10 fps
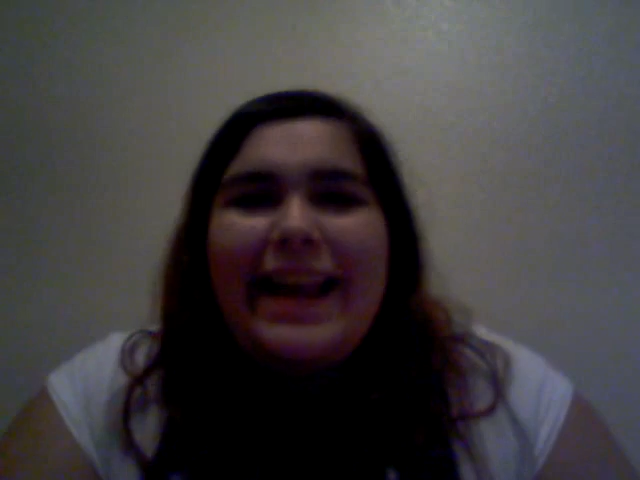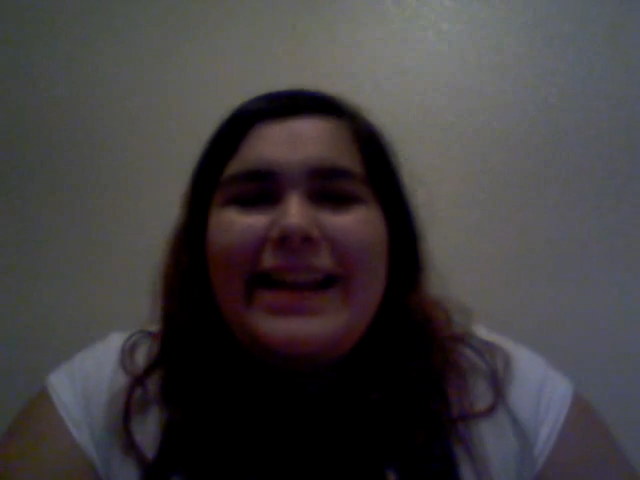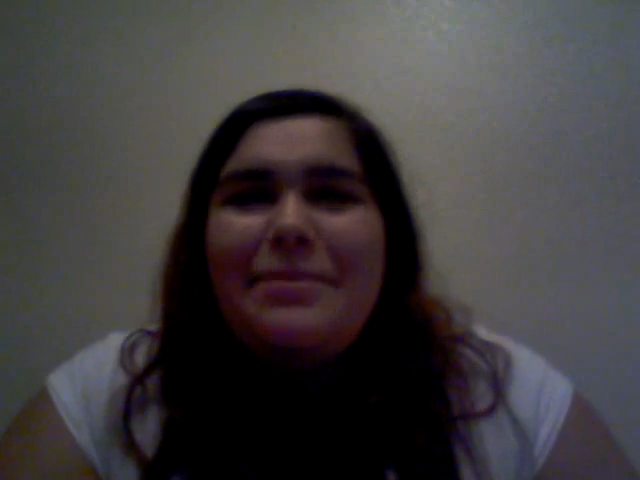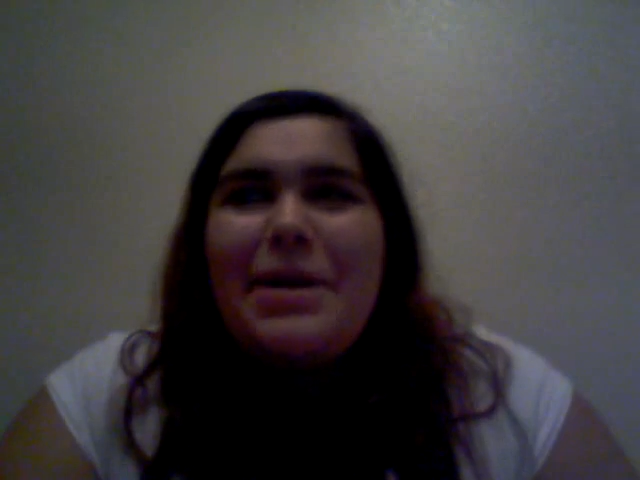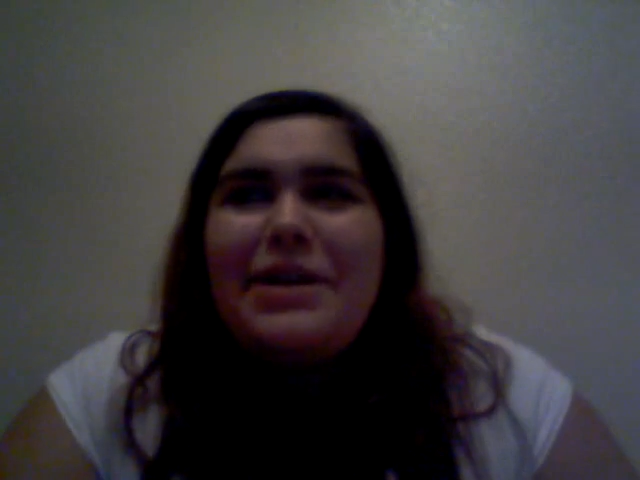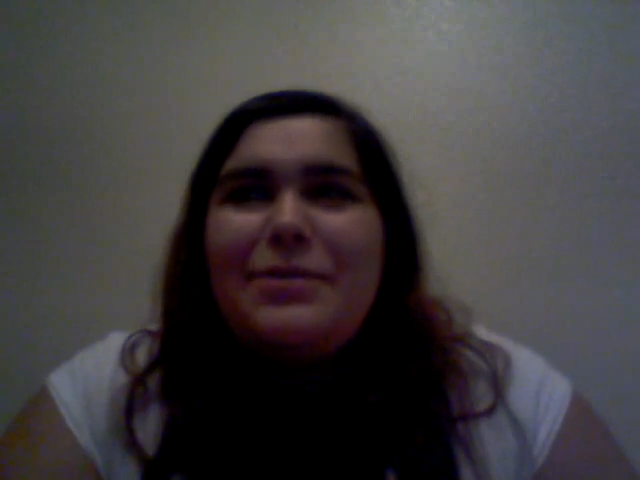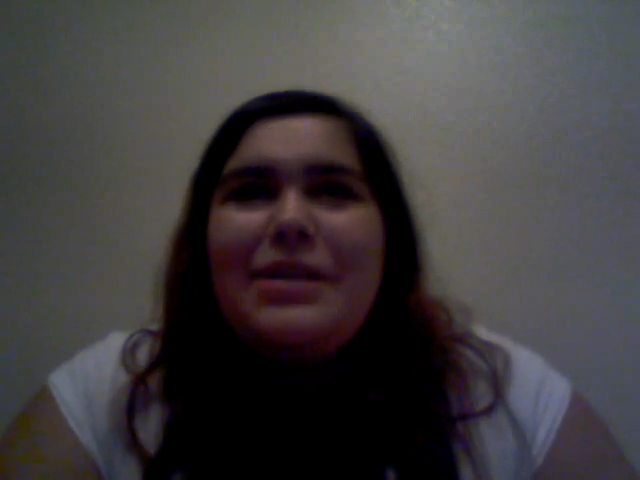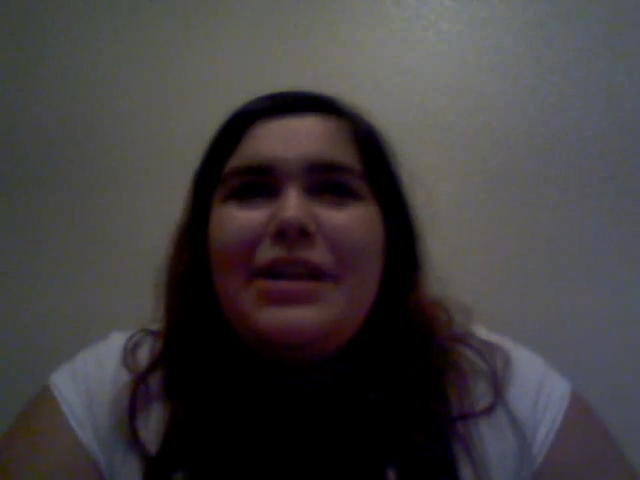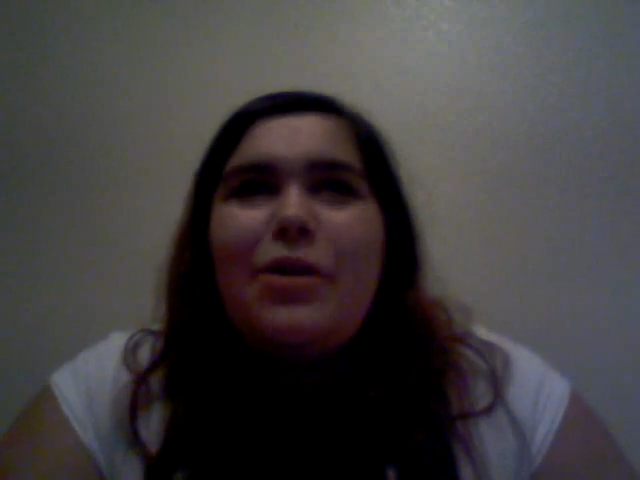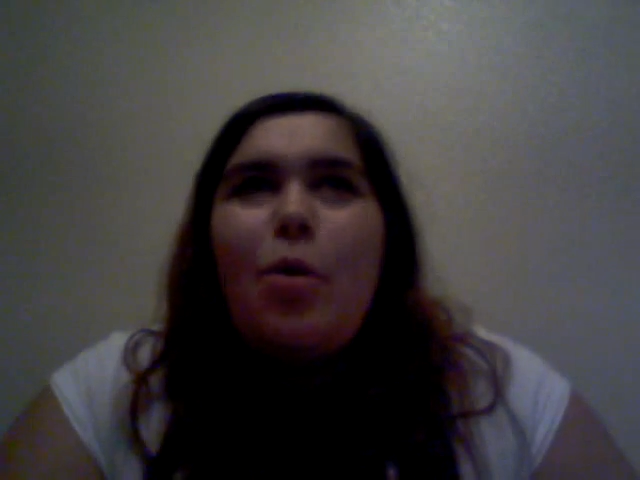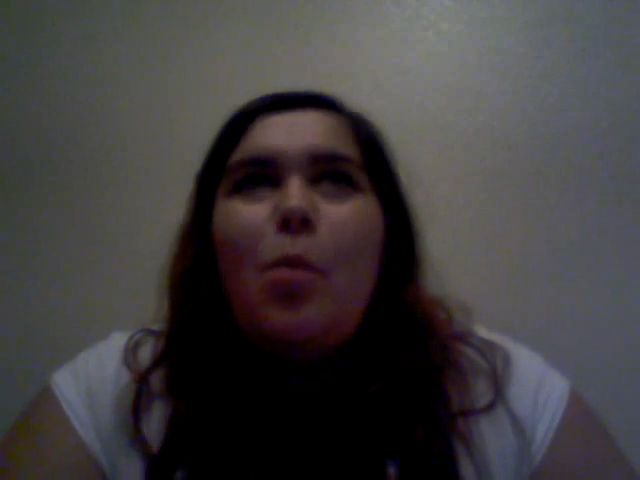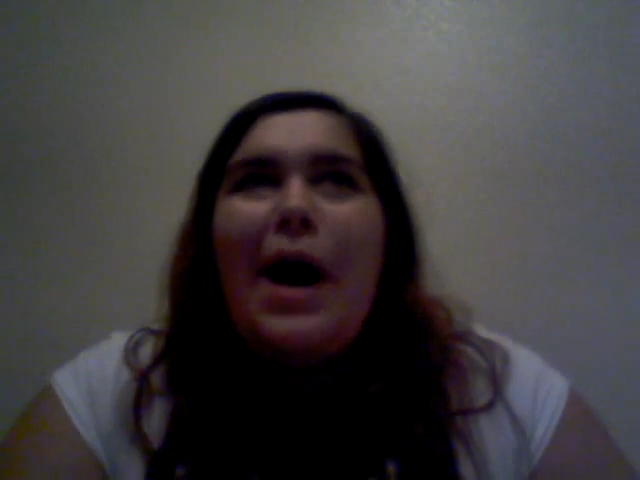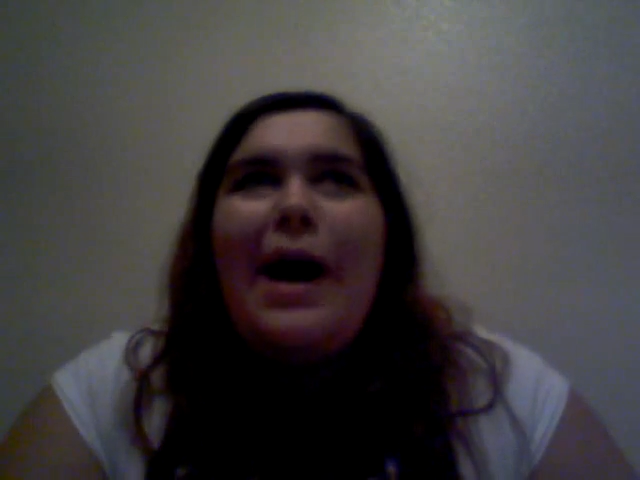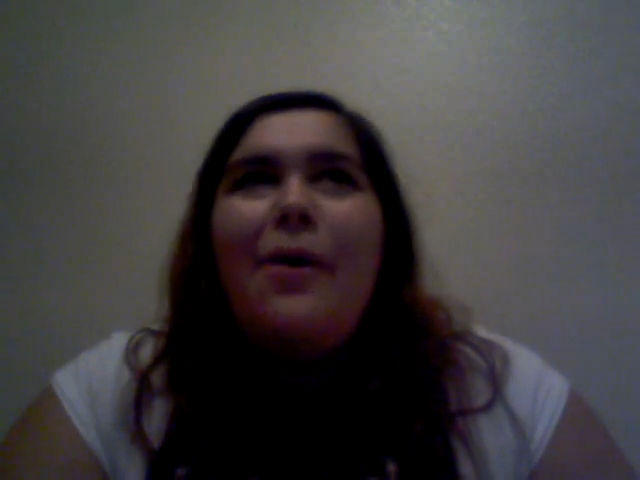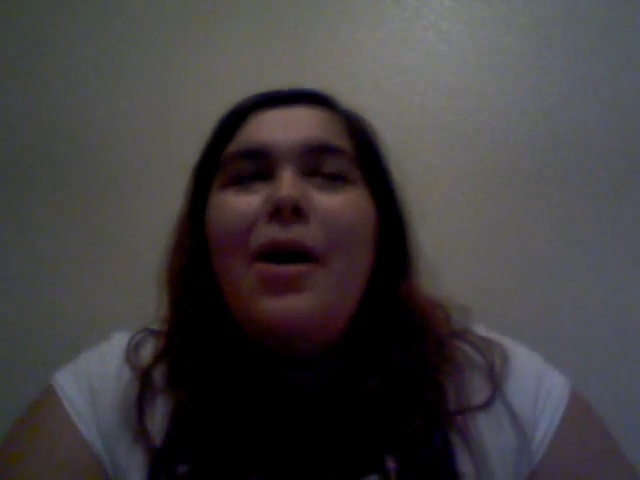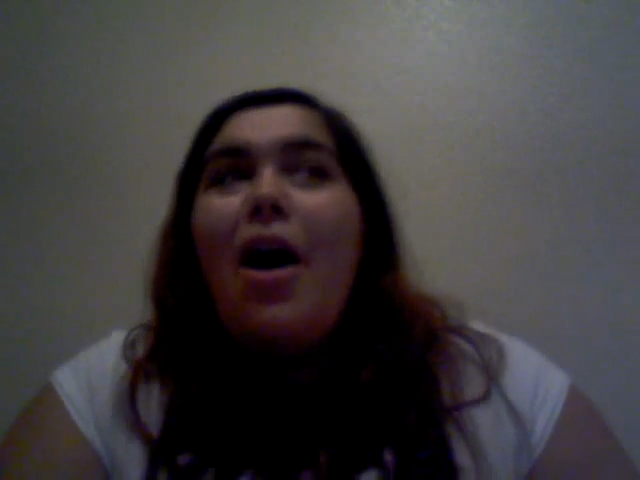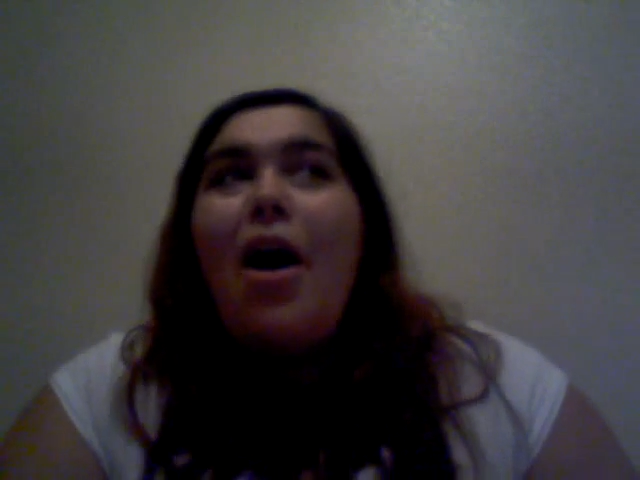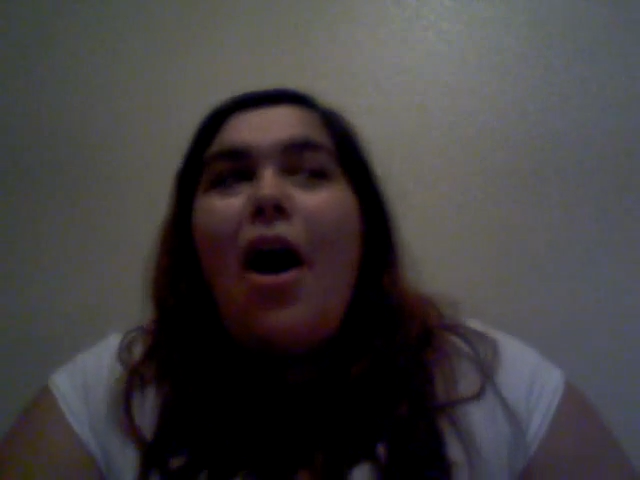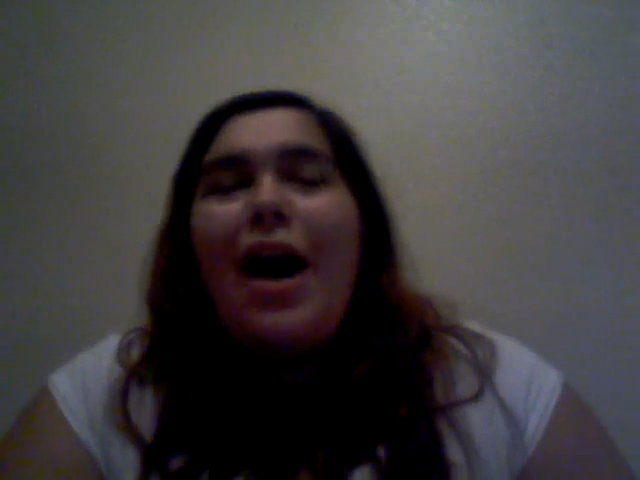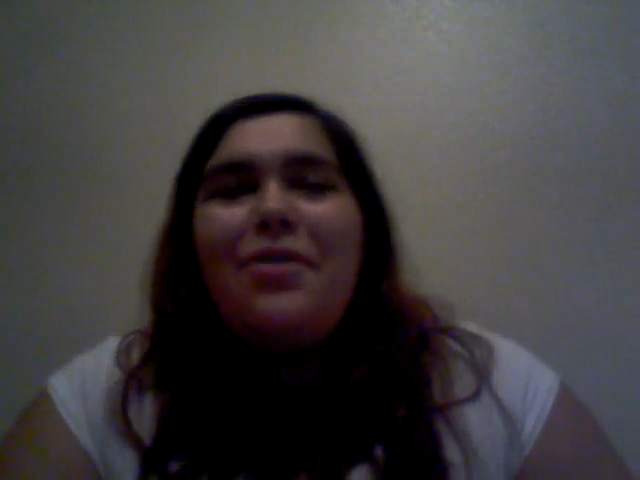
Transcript: And it makes me think, wow, I